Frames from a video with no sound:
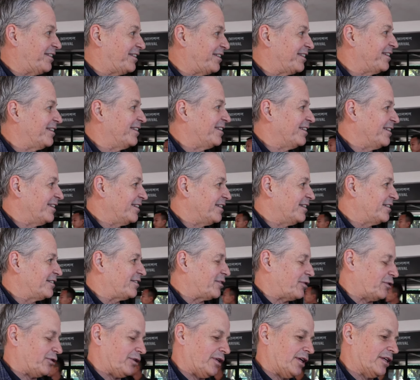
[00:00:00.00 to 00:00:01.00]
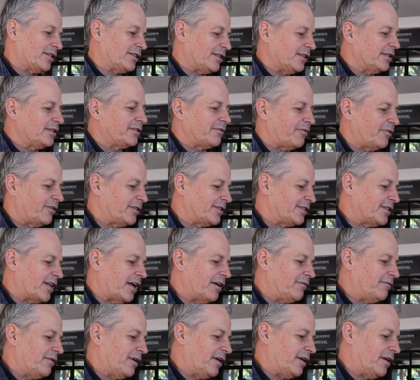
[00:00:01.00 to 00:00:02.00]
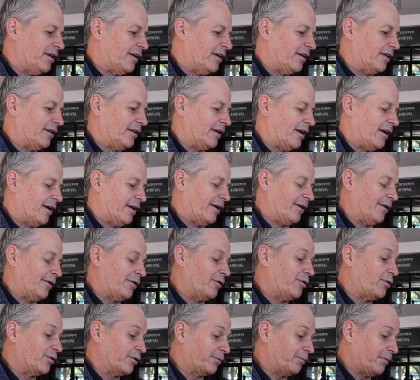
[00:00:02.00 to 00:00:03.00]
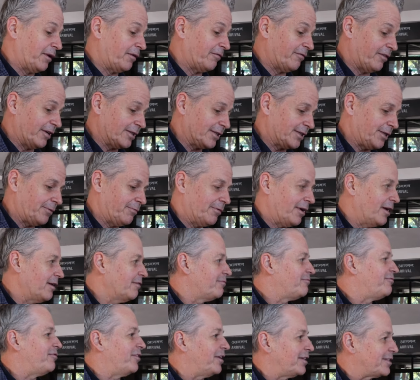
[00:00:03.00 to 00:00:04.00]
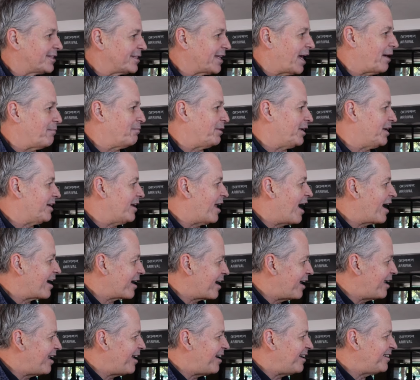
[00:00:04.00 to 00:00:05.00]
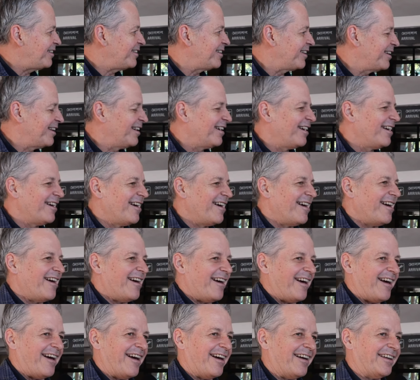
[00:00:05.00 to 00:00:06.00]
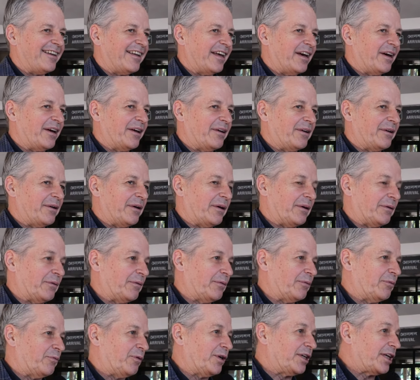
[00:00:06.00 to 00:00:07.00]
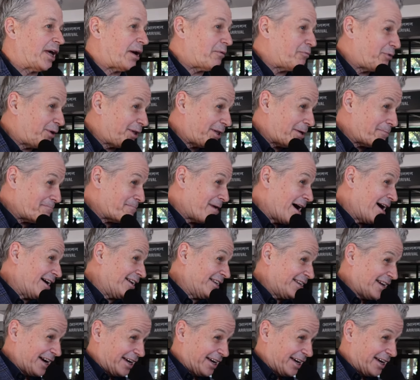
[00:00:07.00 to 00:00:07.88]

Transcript: Mm-hmm. So yes, it's first time in the Hornbill Festival, first time in Nagaland. Mm-hmm. And we came with the band.